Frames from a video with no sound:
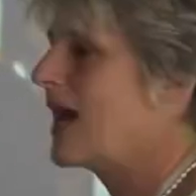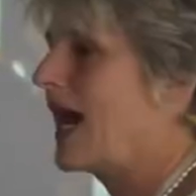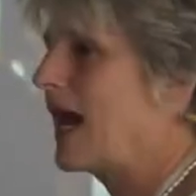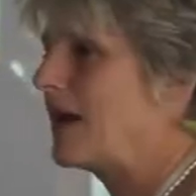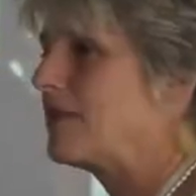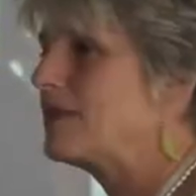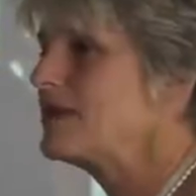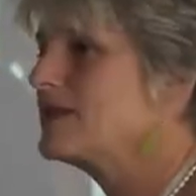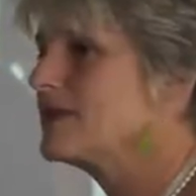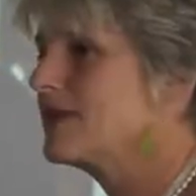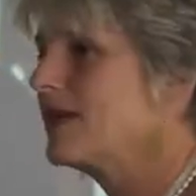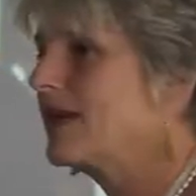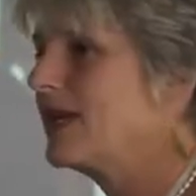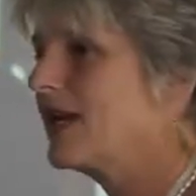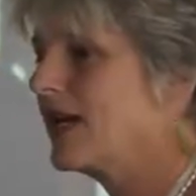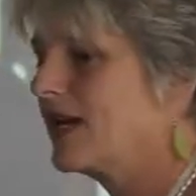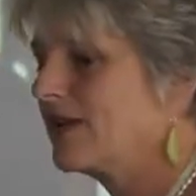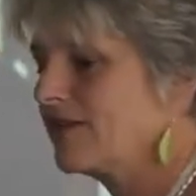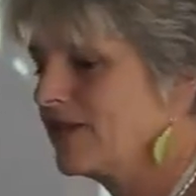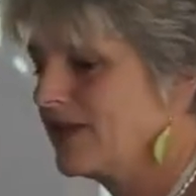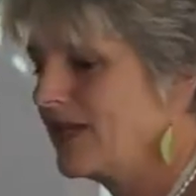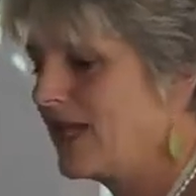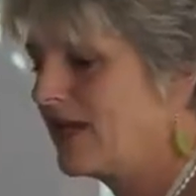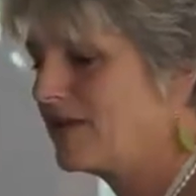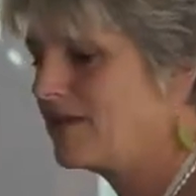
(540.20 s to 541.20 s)
happy to
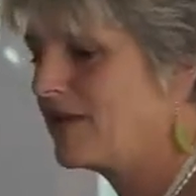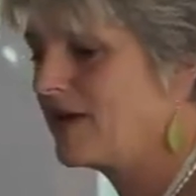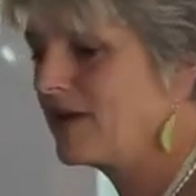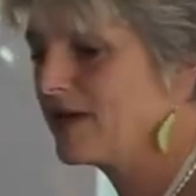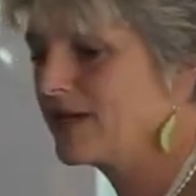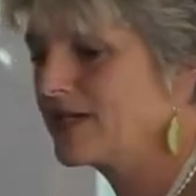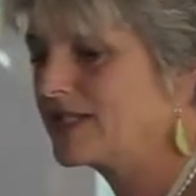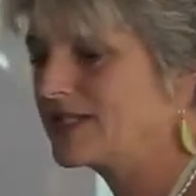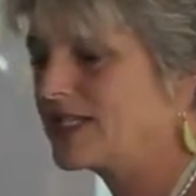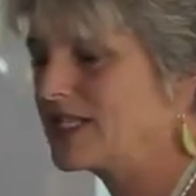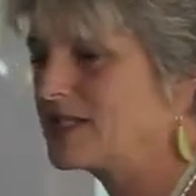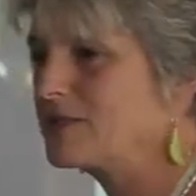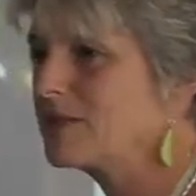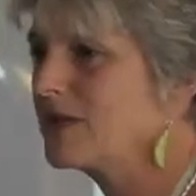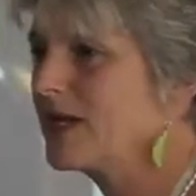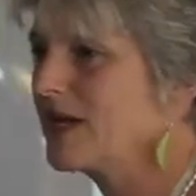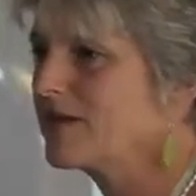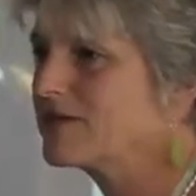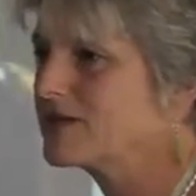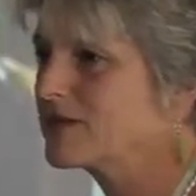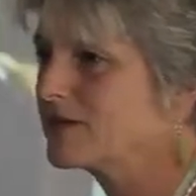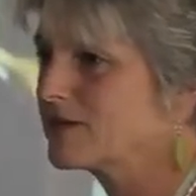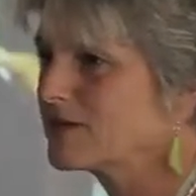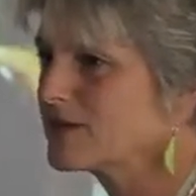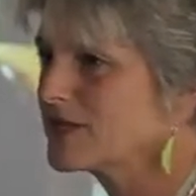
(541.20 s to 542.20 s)
enliven their market days, but you
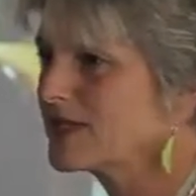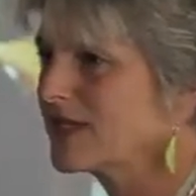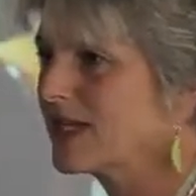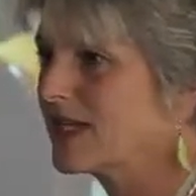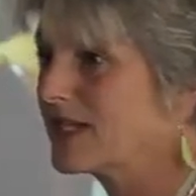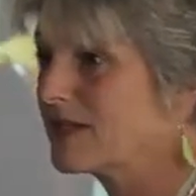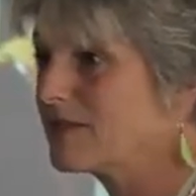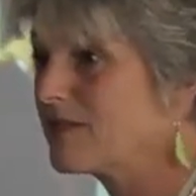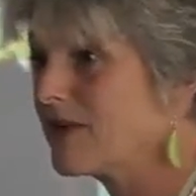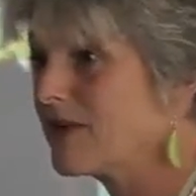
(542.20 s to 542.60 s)
have to also get the